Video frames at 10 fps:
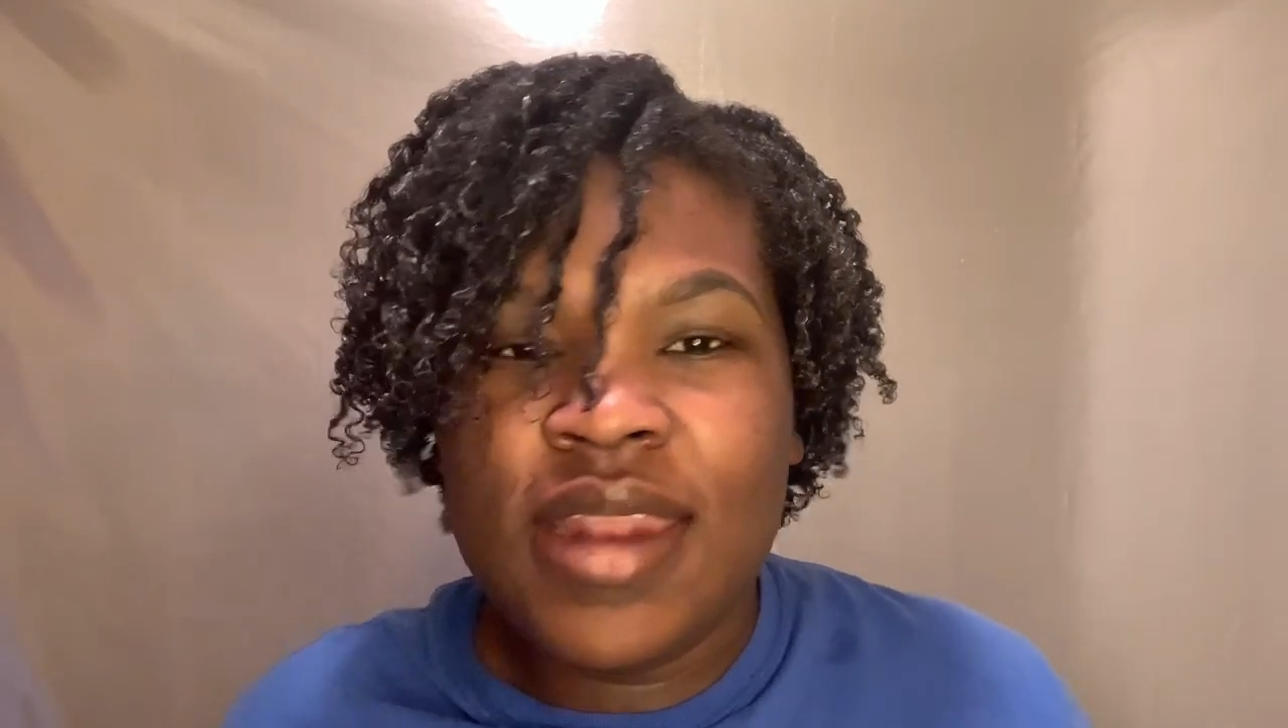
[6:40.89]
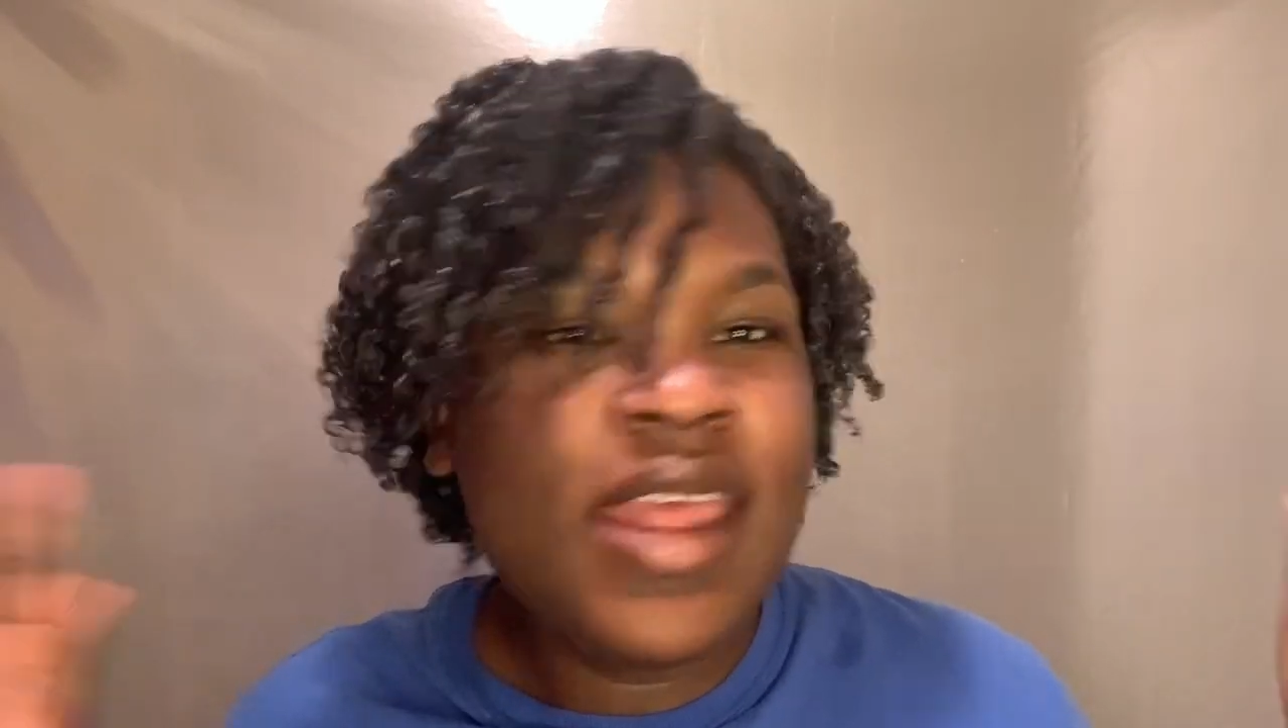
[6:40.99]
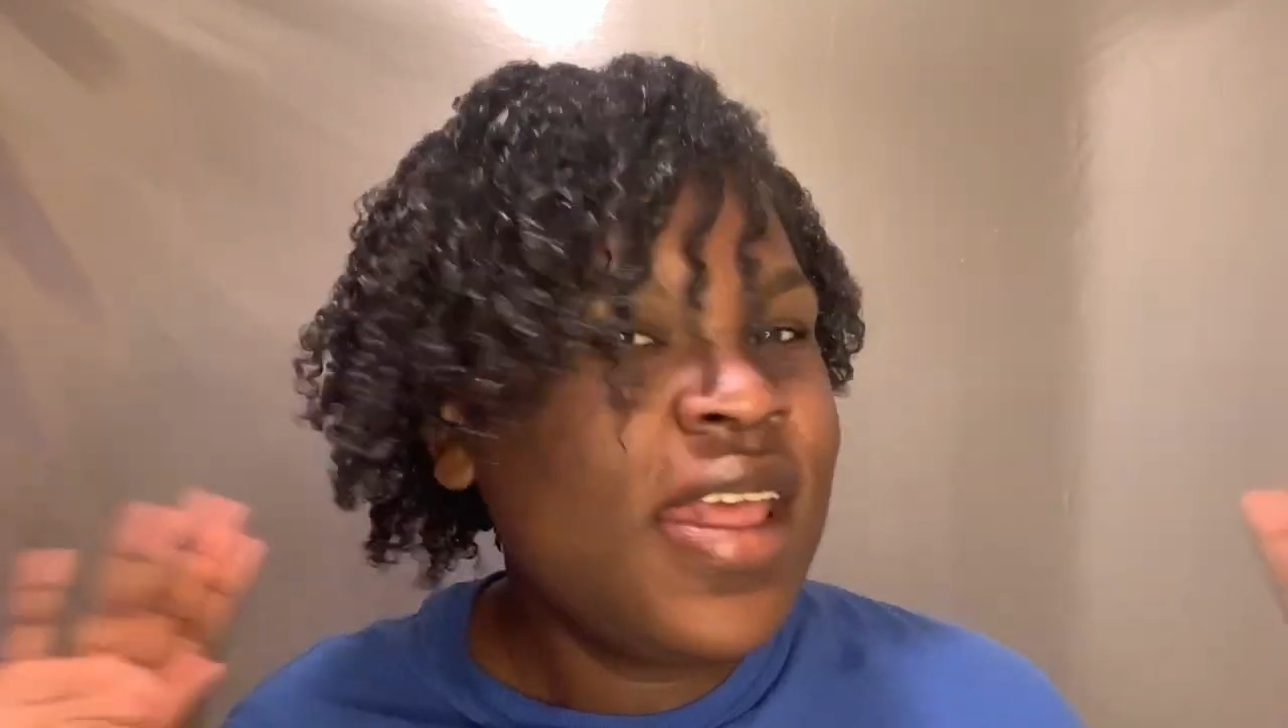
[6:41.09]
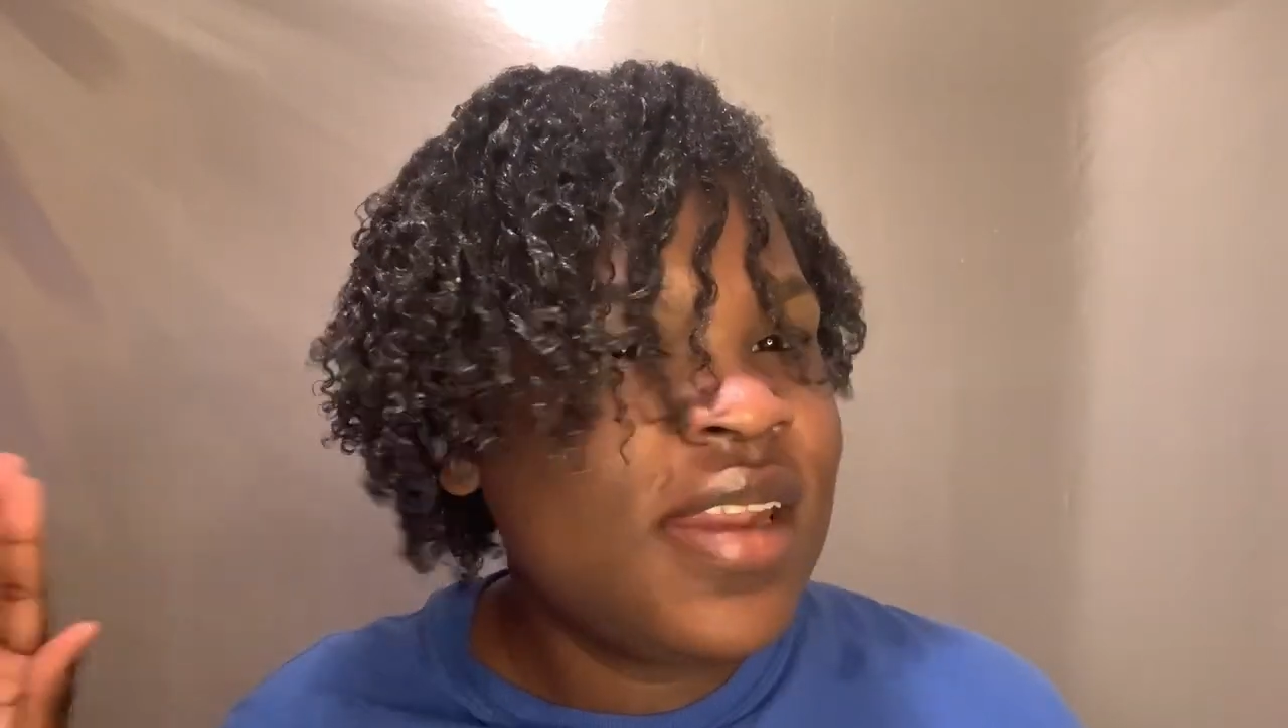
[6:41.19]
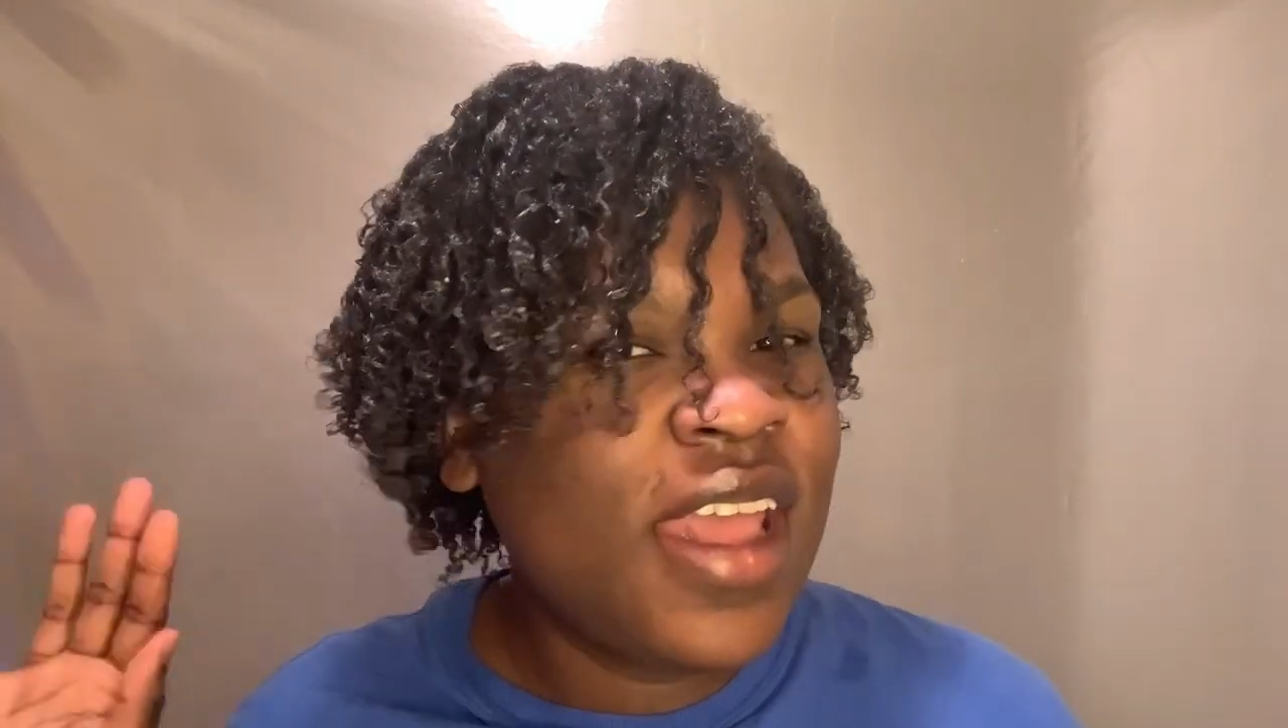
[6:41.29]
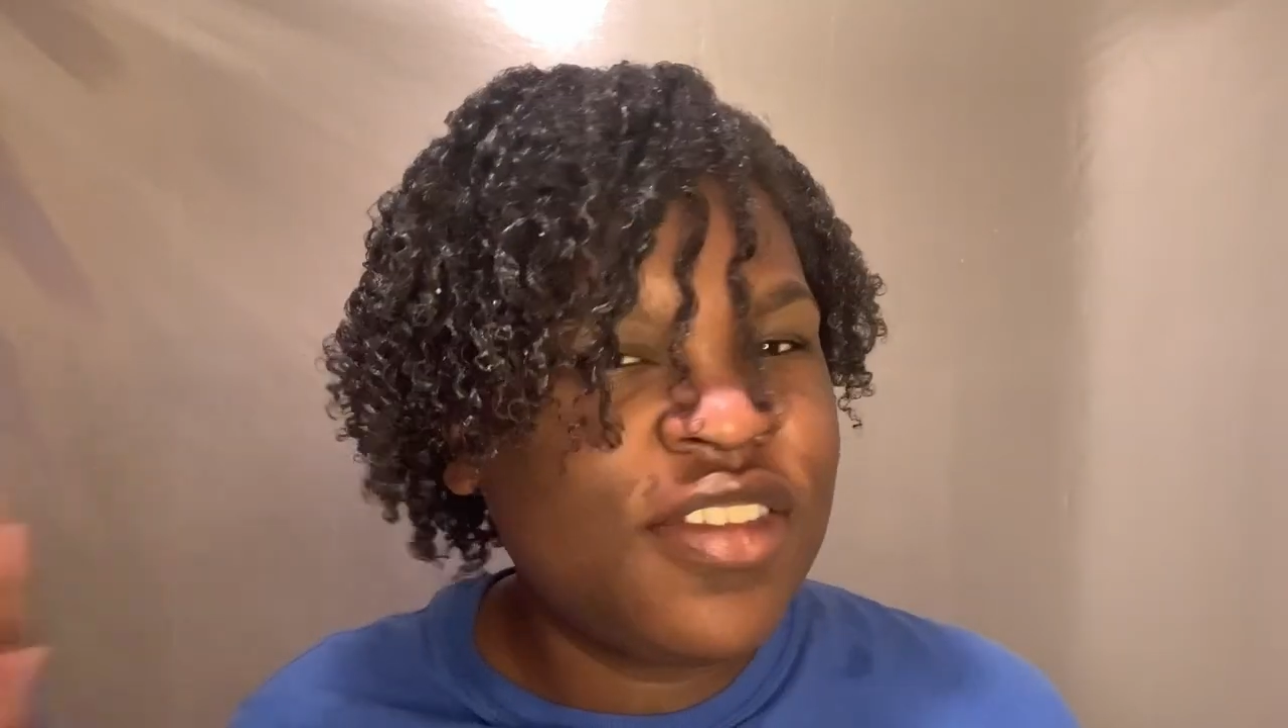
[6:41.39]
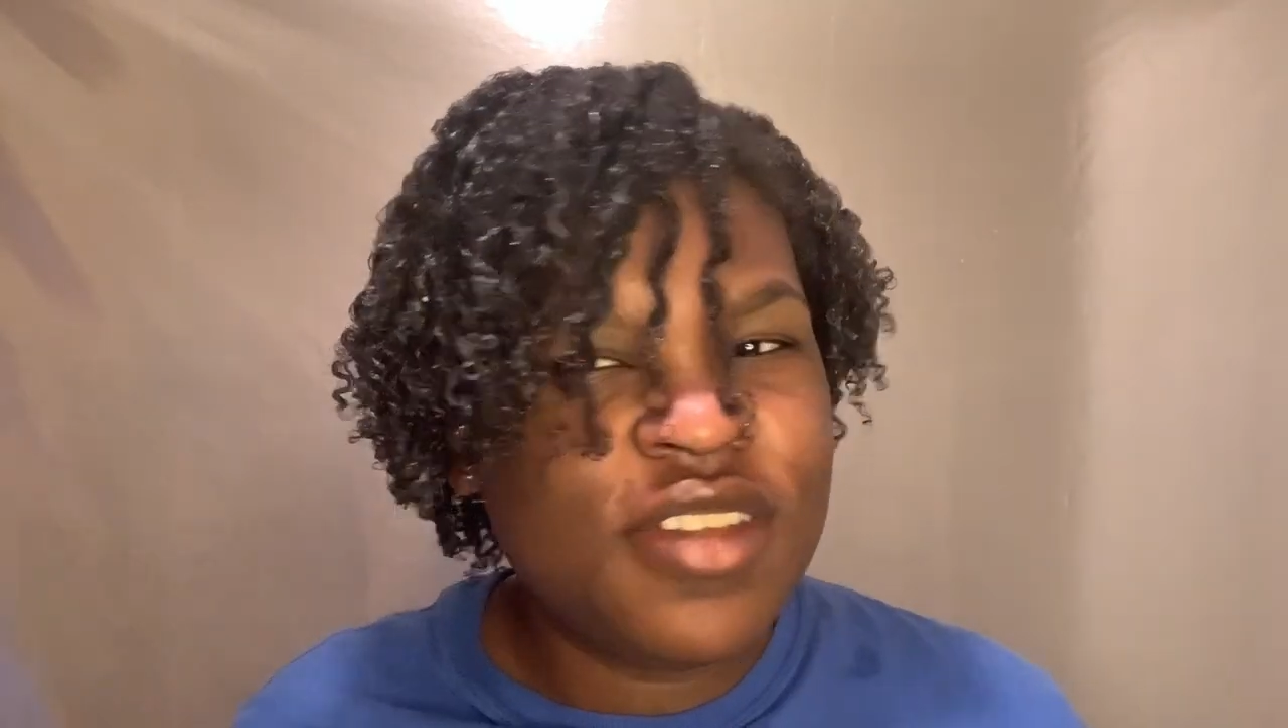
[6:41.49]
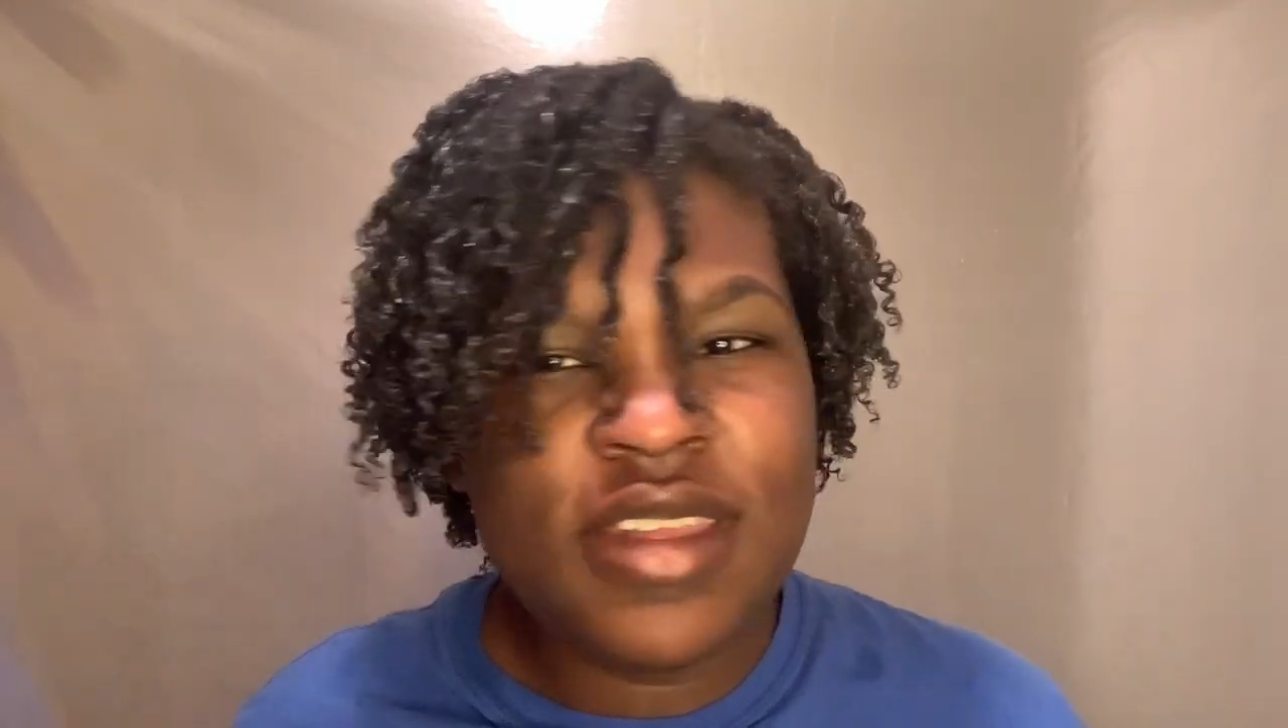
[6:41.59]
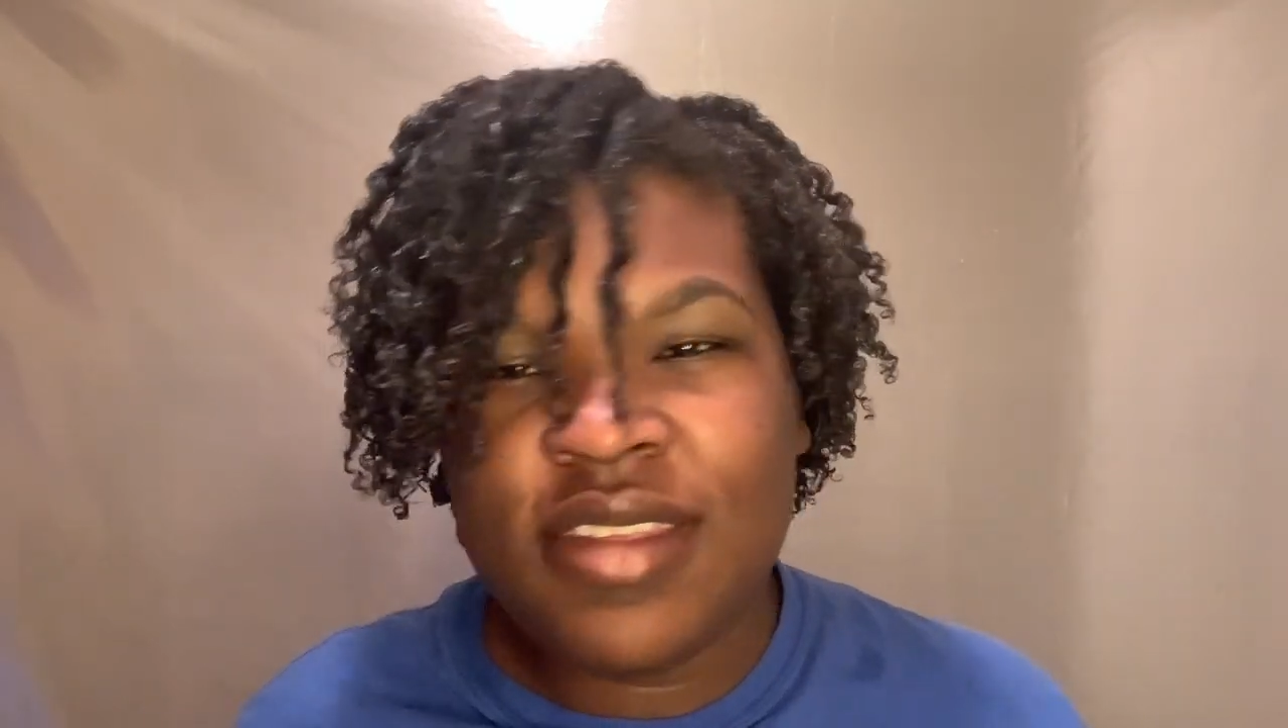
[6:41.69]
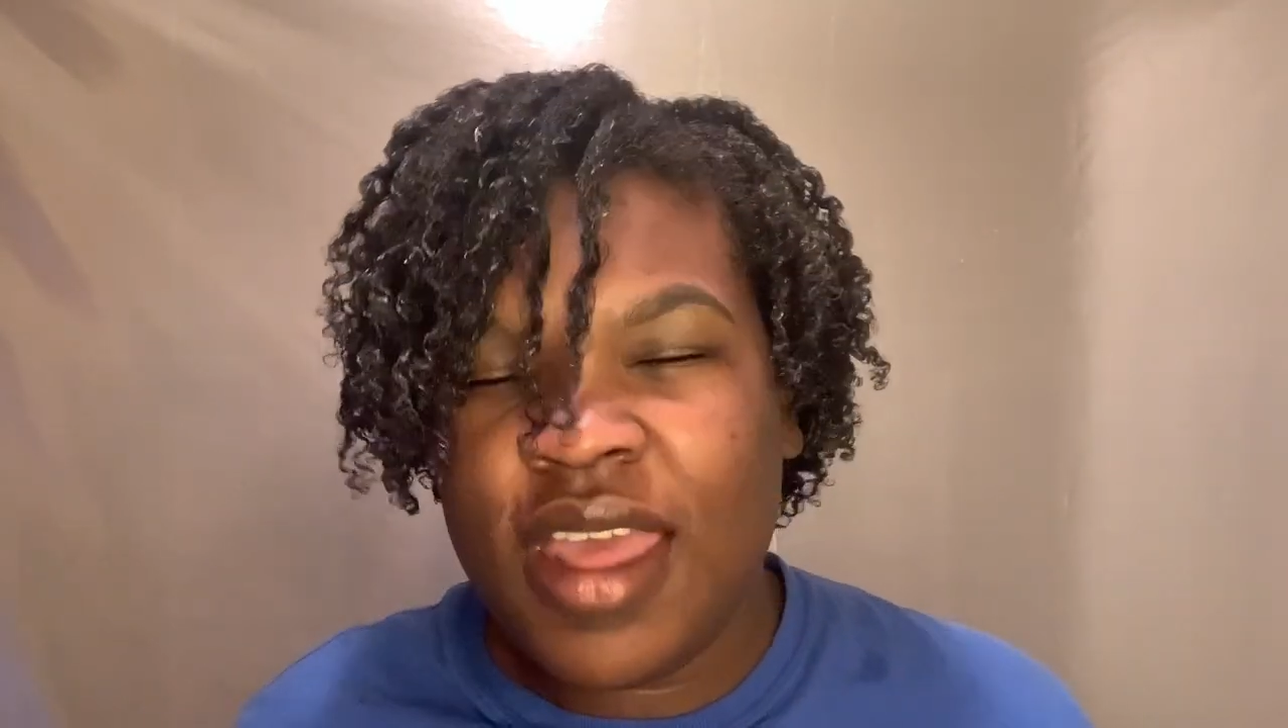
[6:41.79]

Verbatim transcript: It didn't actually